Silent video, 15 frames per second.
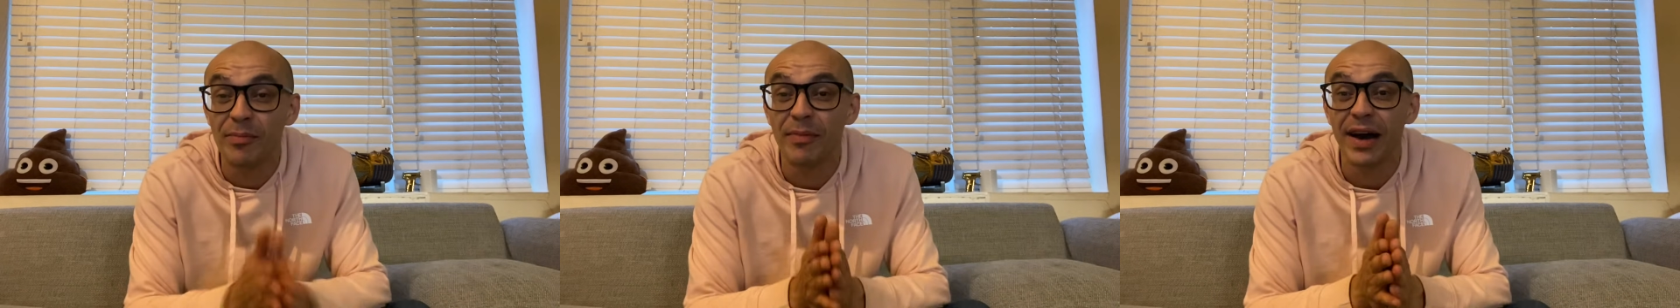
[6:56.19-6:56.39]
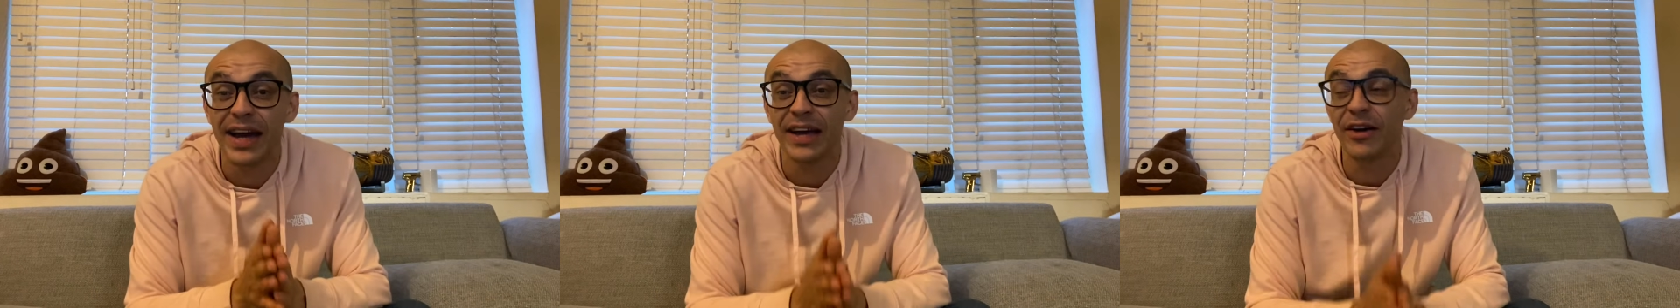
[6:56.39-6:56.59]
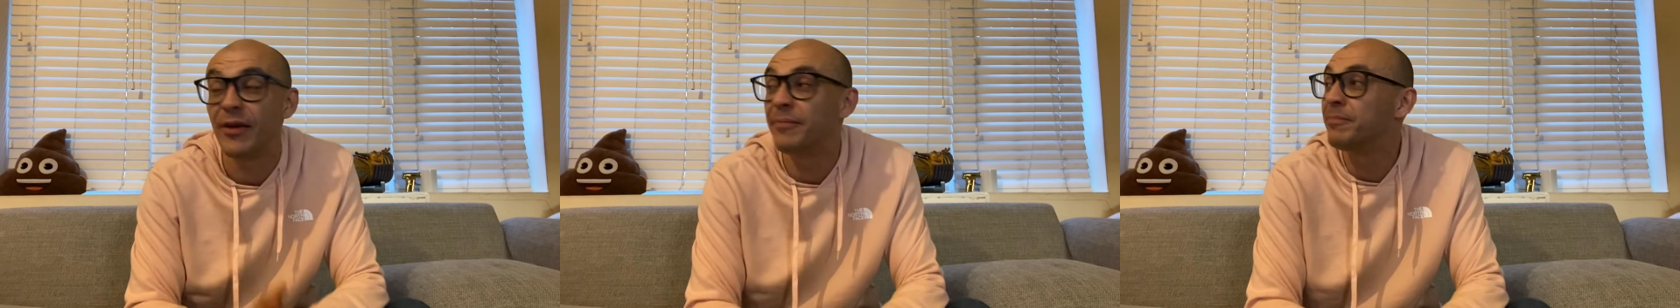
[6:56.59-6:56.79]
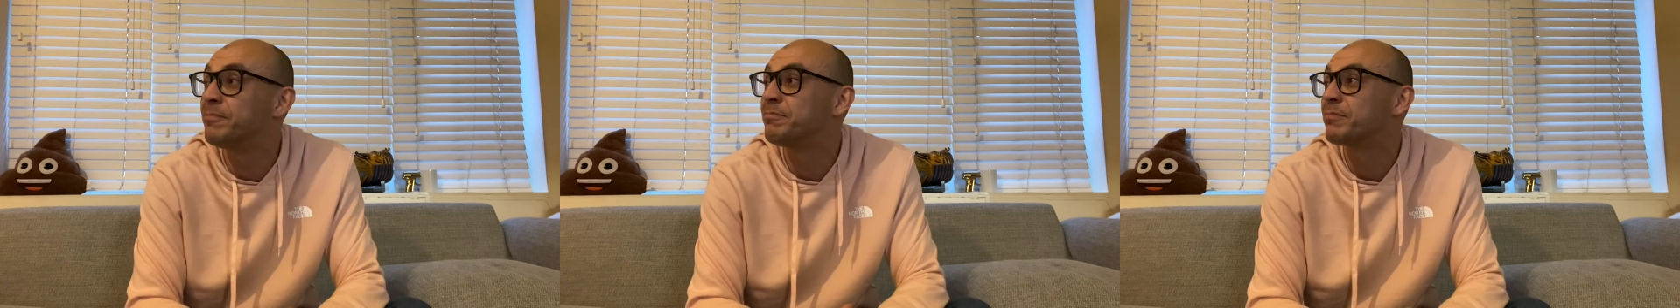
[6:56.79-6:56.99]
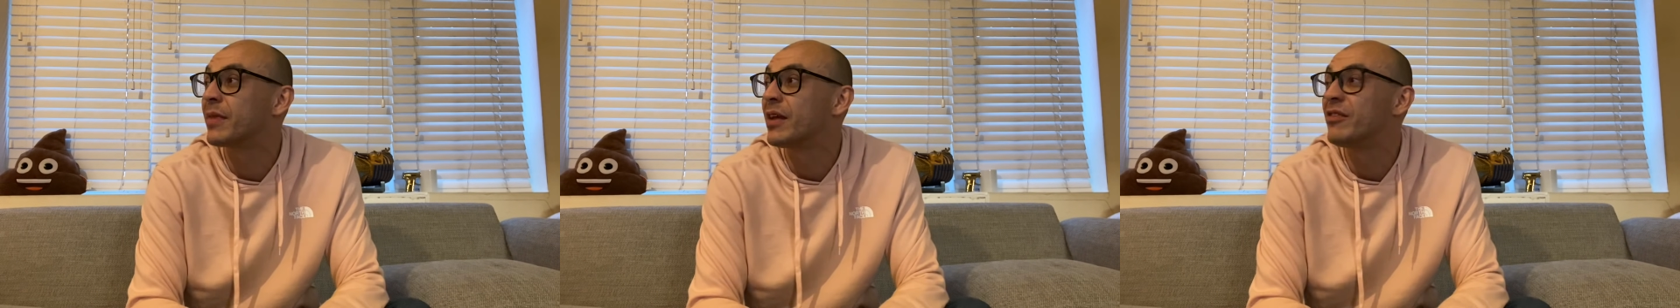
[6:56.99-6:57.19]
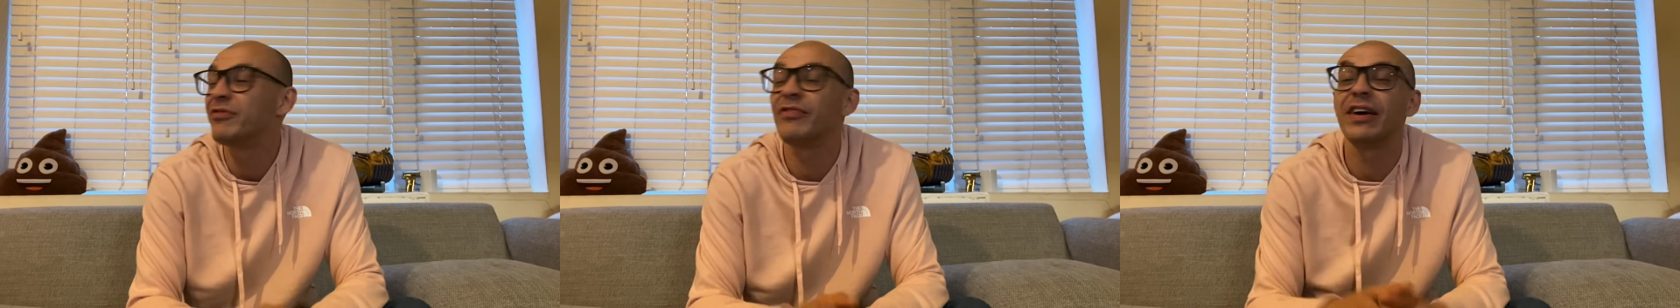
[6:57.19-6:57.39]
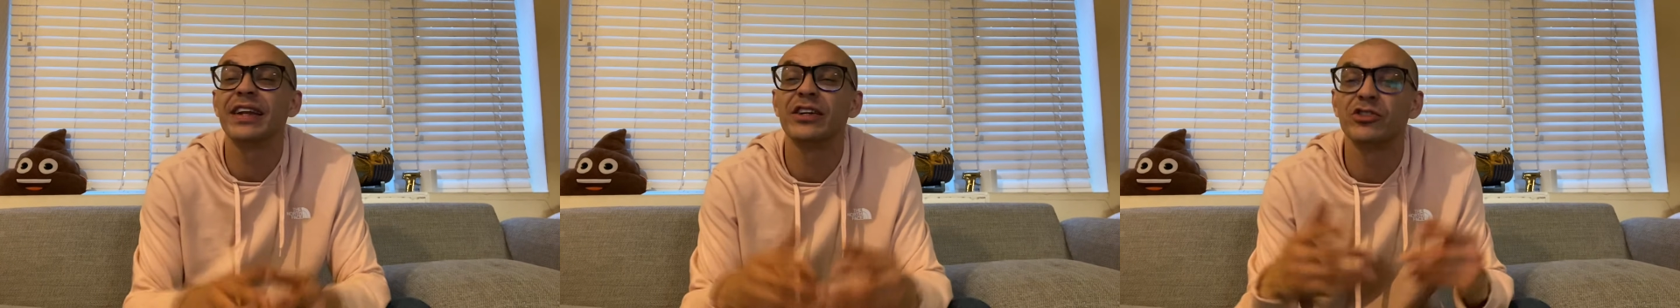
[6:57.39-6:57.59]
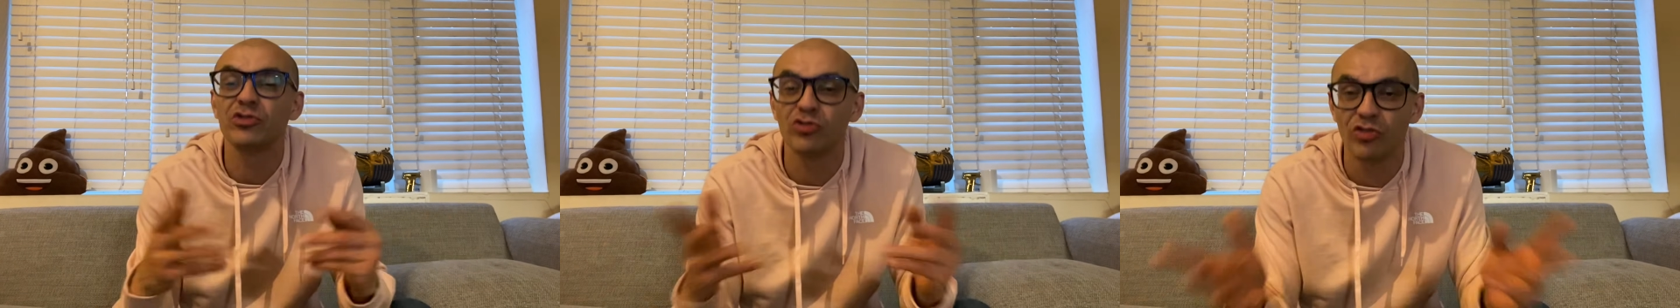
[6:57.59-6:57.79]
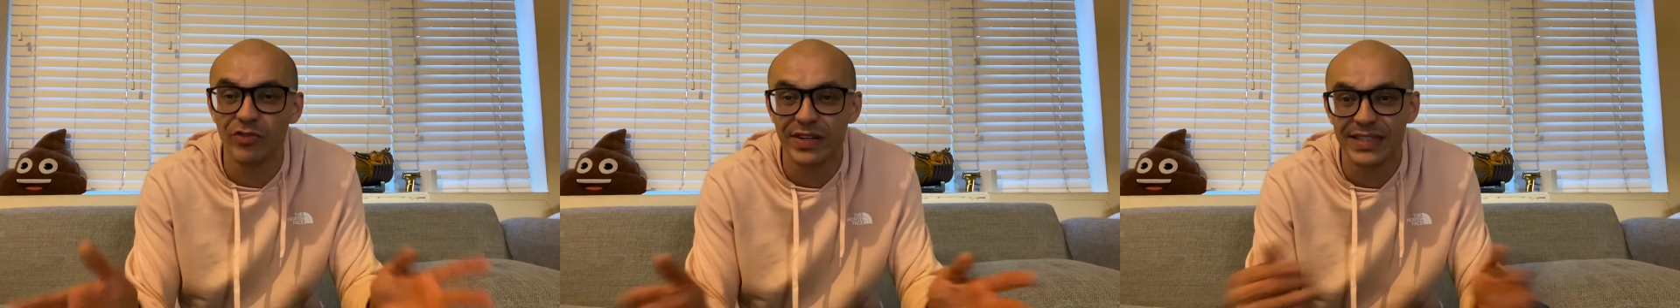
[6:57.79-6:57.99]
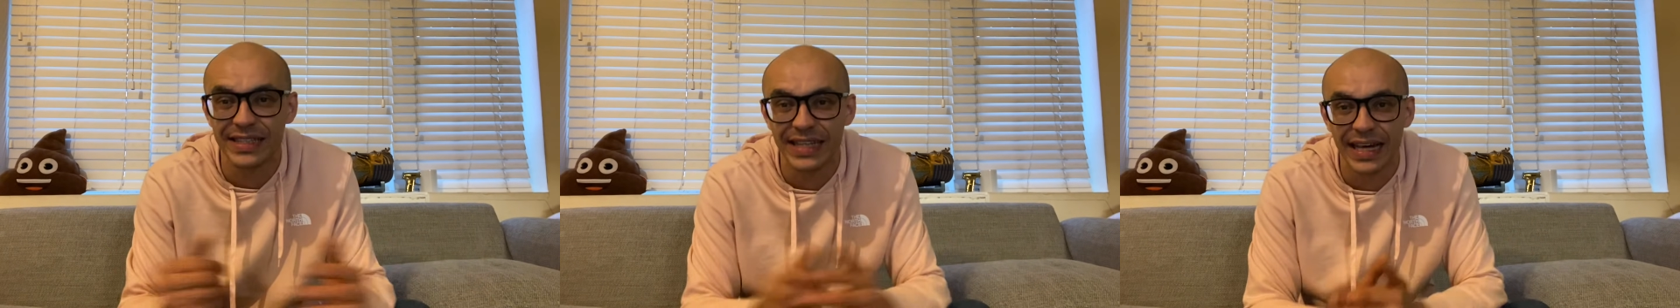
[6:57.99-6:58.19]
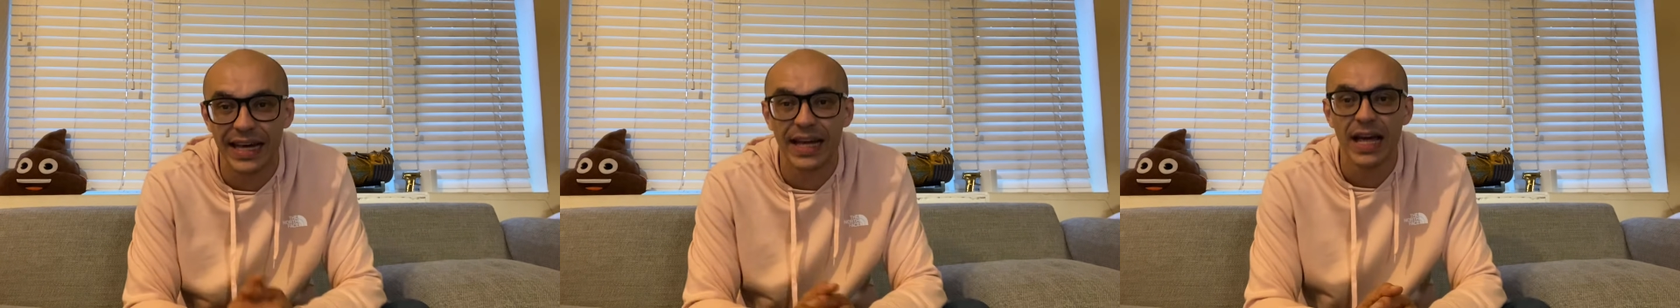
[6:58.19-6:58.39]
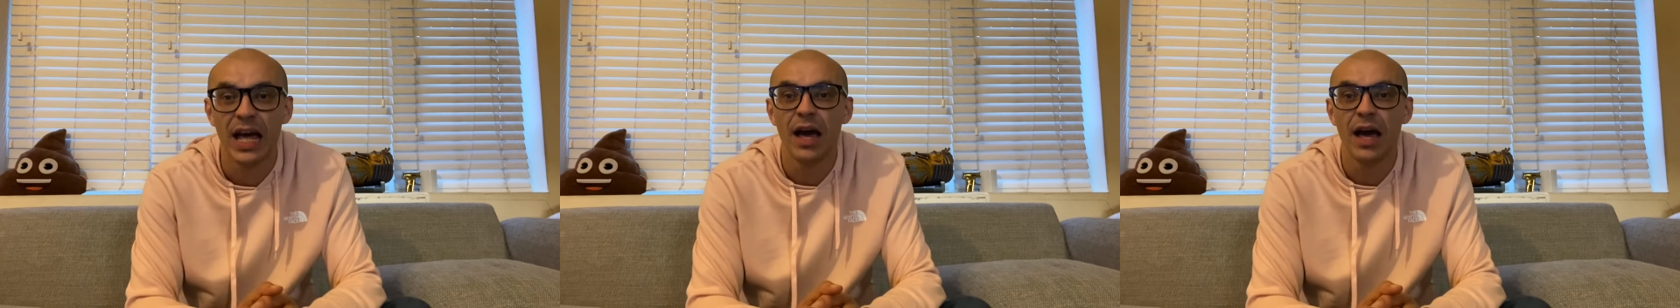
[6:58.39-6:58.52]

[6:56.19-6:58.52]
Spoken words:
my funny stories and that.